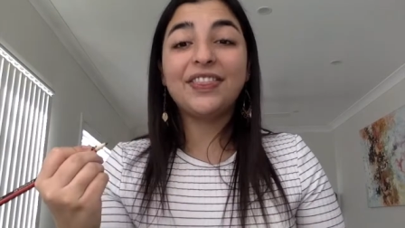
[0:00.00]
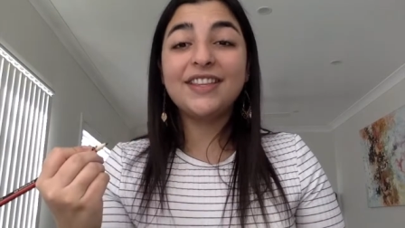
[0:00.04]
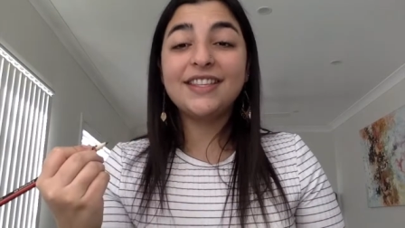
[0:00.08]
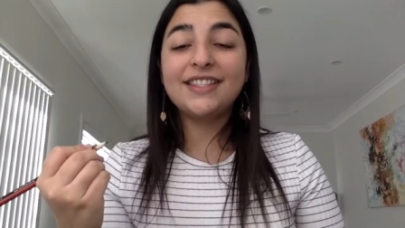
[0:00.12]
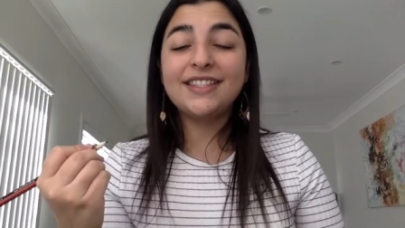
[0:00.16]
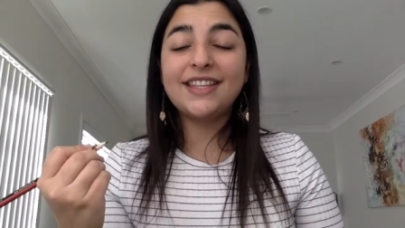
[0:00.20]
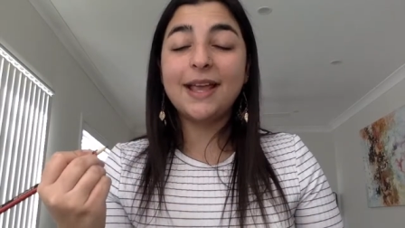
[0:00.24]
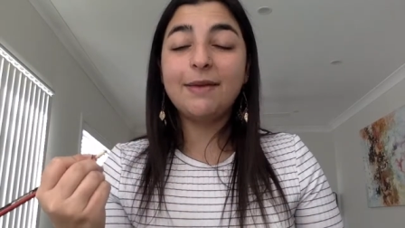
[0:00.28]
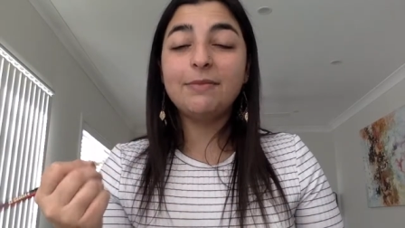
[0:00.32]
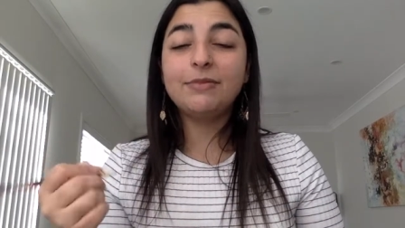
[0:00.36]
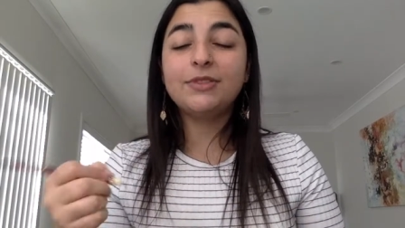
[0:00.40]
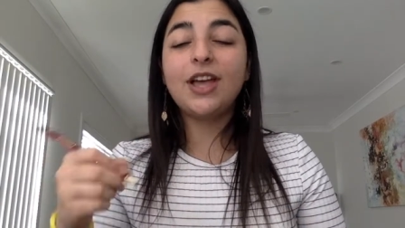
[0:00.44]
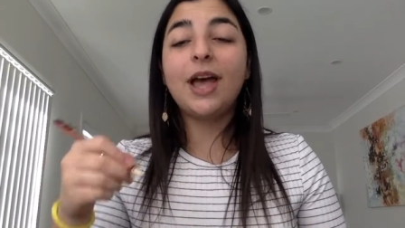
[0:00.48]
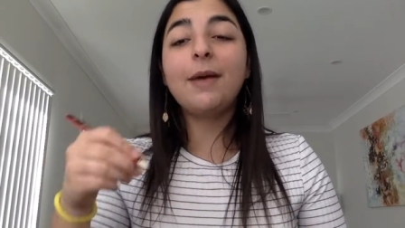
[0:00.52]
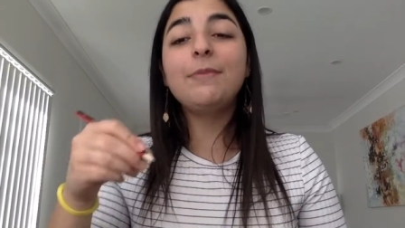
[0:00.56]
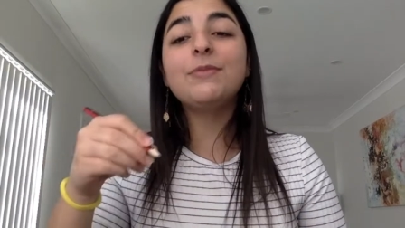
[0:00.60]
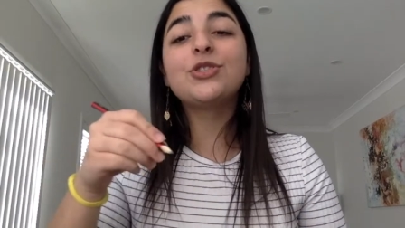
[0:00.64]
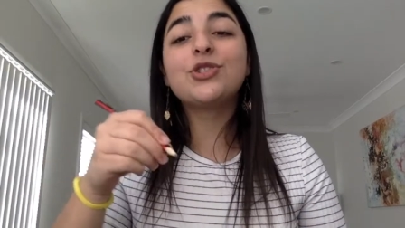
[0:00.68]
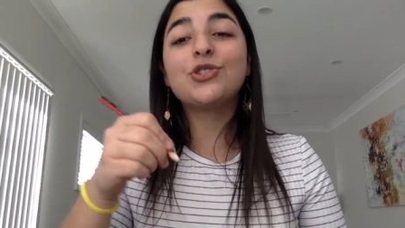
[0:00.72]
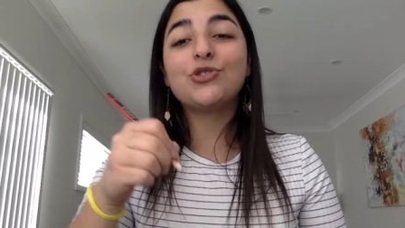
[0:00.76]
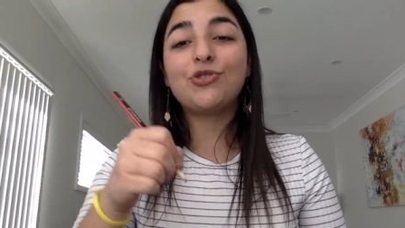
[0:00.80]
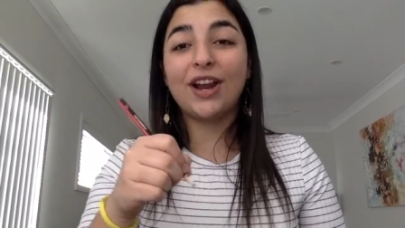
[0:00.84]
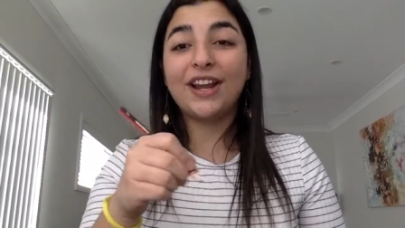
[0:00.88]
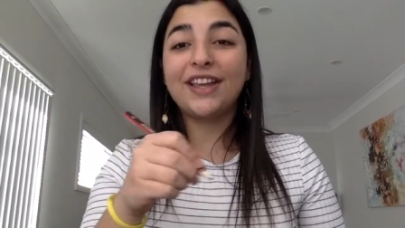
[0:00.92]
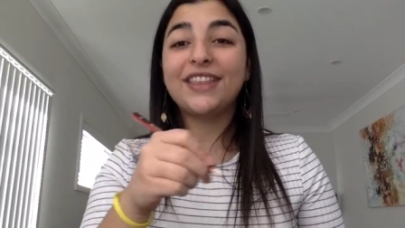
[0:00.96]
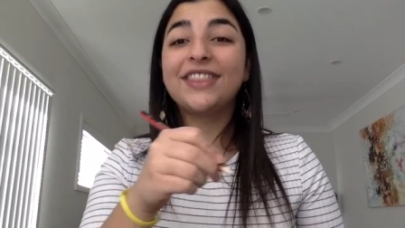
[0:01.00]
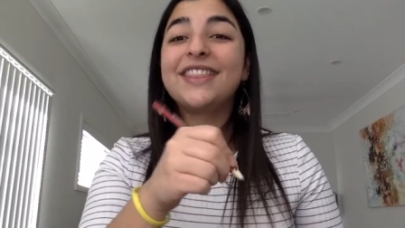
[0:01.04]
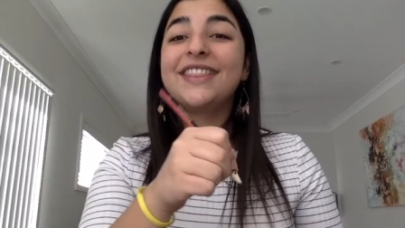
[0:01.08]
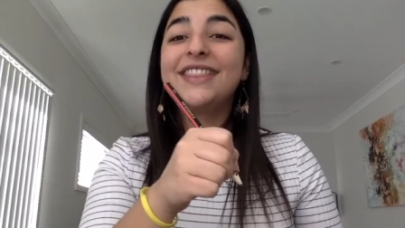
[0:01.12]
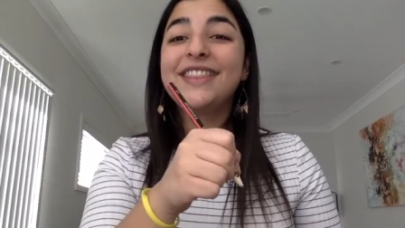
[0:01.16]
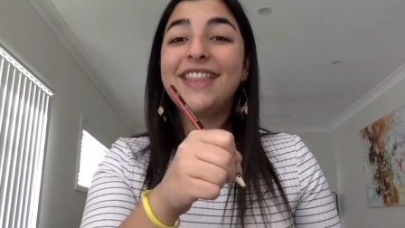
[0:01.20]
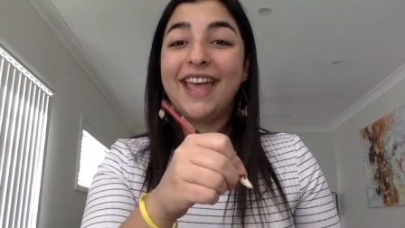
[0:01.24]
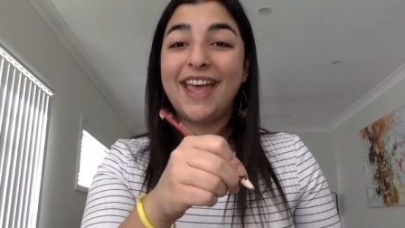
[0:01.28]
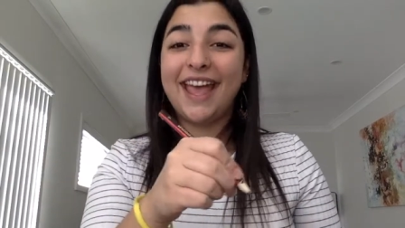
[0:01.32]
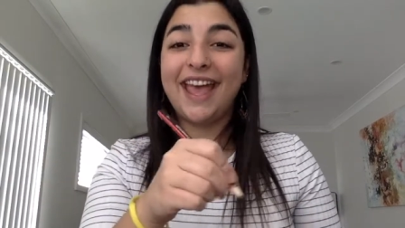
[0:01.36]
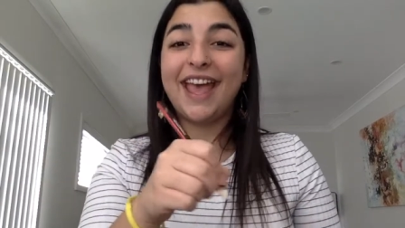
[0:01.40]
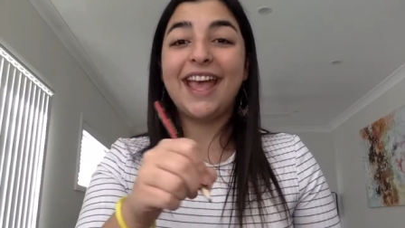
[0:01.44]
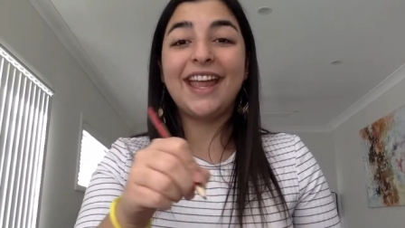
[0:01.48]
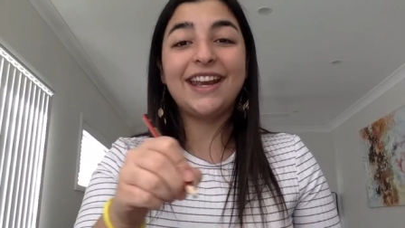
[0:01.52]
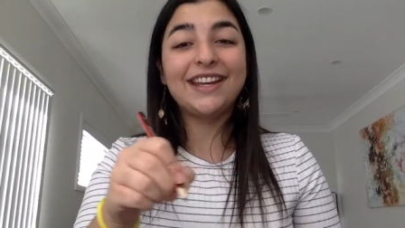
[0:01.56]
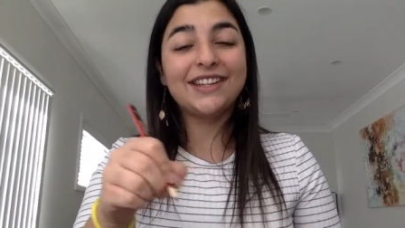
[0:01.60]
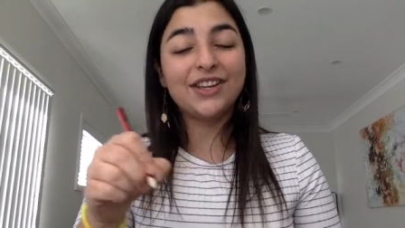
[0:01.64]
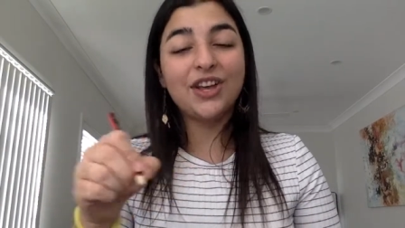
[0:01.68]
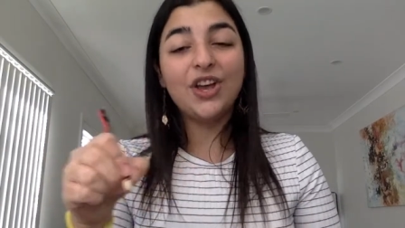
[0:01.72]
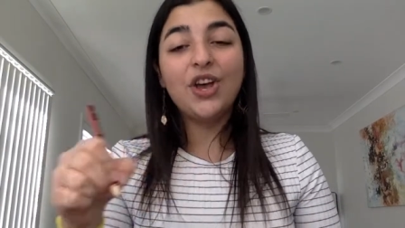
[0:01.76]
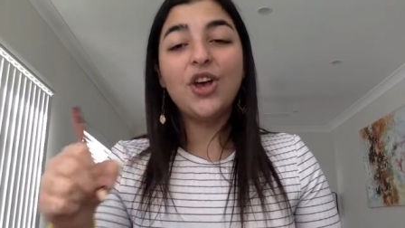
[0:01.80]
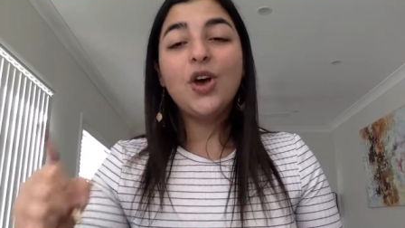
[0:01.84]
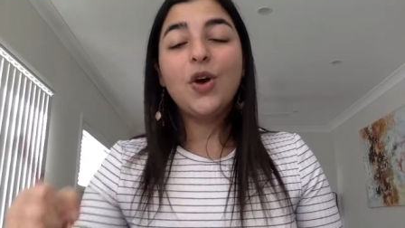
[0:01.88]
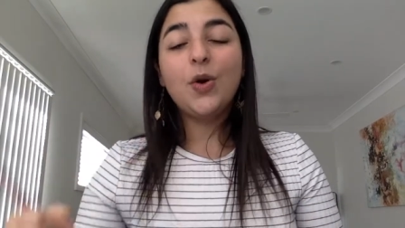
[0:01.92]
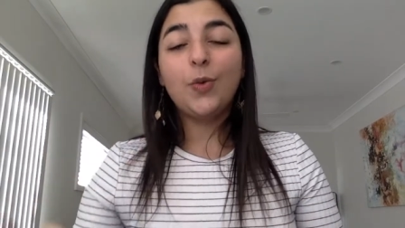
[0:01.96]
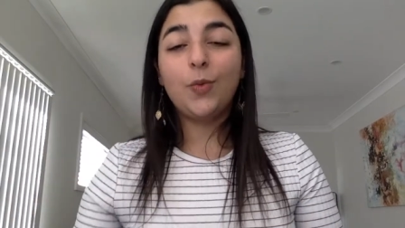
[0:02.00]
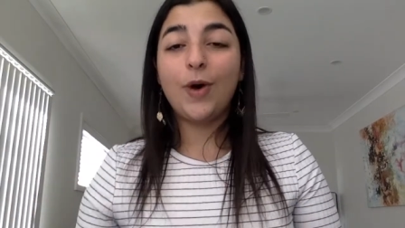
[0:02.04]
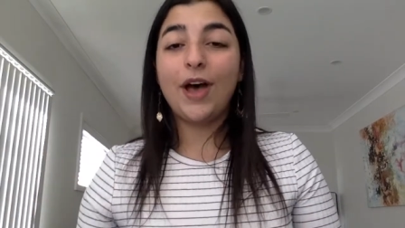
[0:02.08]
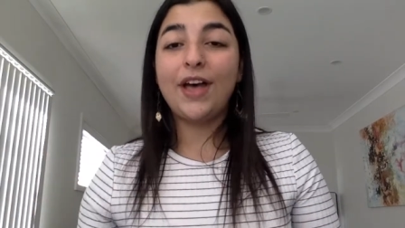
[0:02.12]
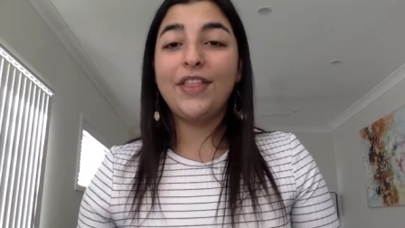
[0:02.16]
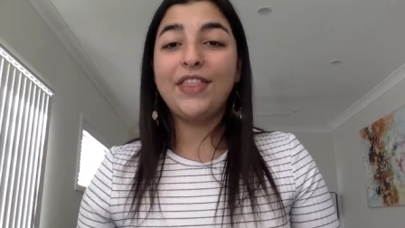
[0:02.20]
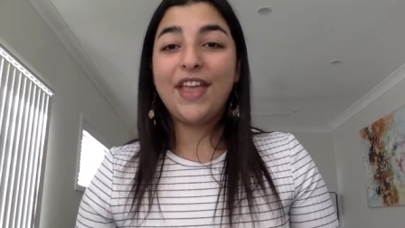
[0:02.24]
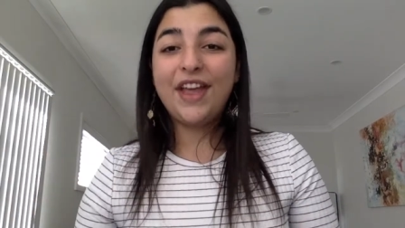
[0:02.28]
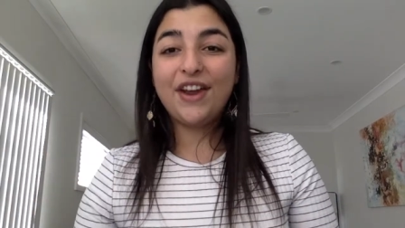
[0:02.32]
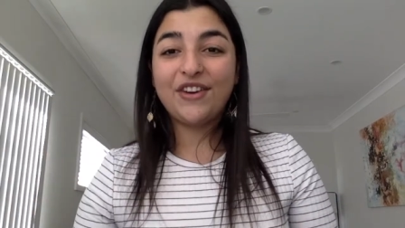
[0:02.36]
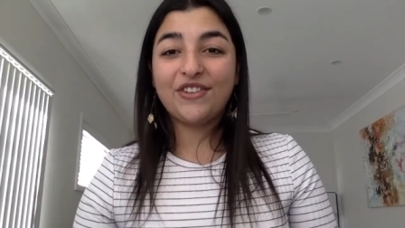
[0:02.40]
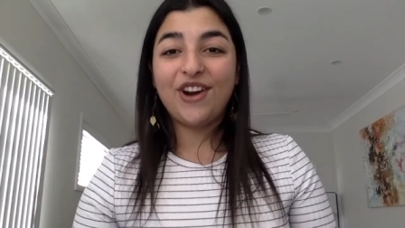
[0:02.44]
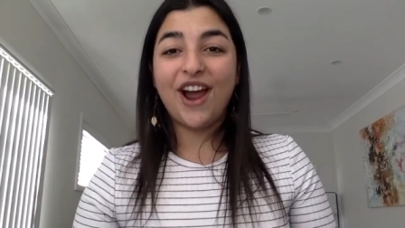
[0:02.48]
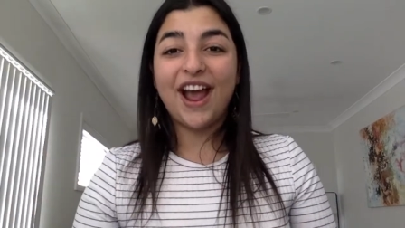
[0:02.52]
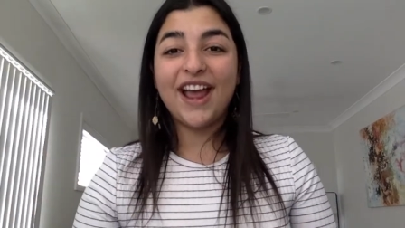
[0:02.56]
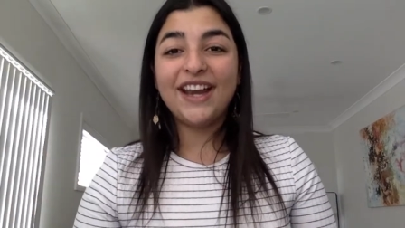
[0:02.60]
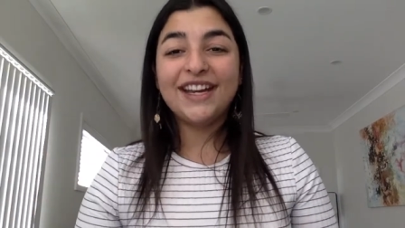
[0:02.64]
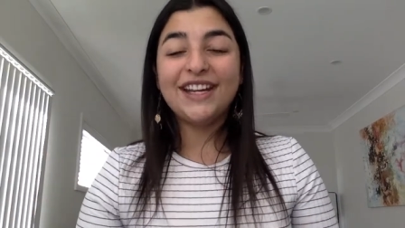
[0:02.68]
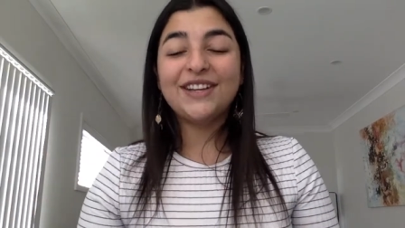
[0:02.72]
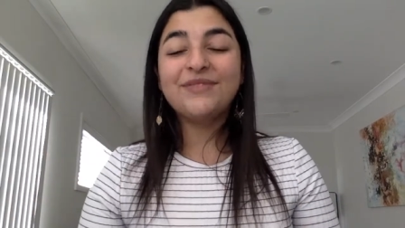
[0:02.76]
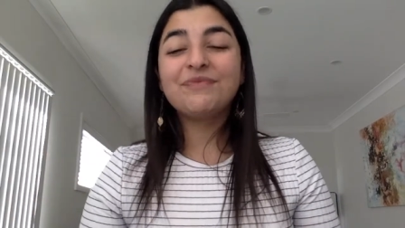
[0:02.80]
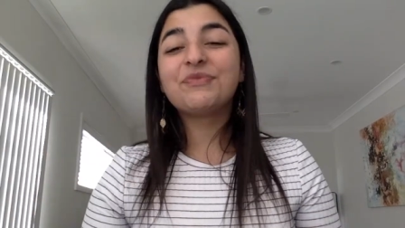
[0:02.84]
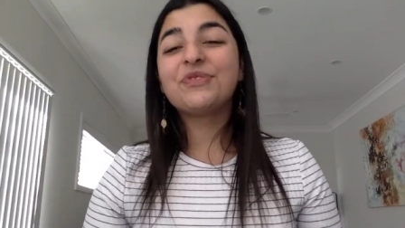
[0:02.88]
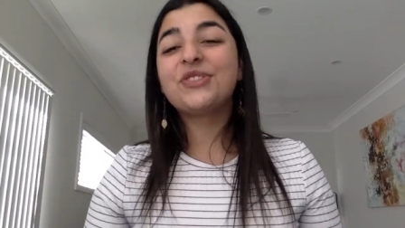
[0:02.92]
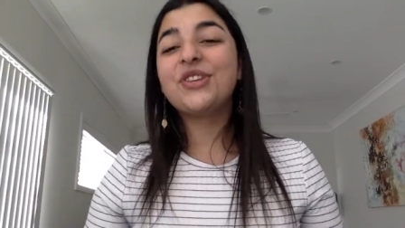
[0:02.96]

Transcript: the same time strengthen their hand while they're writing.